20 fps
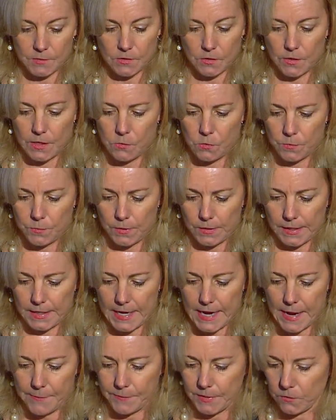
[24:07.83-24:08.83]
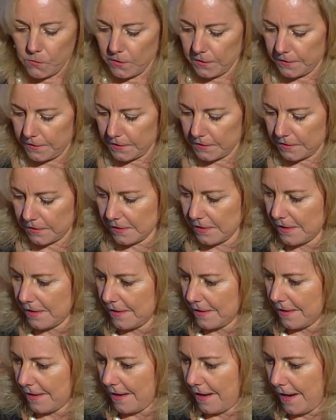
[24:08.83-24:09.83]
So they were pretty happy with us
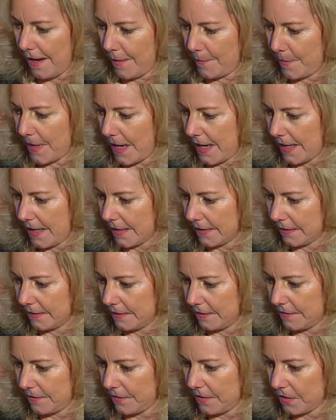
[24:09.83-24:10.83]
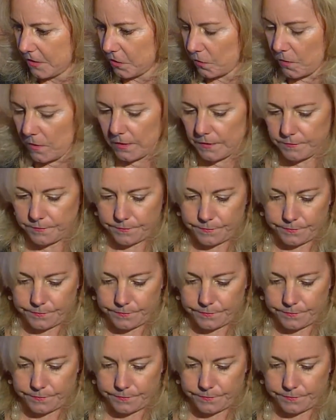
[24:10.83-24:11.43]
on this one.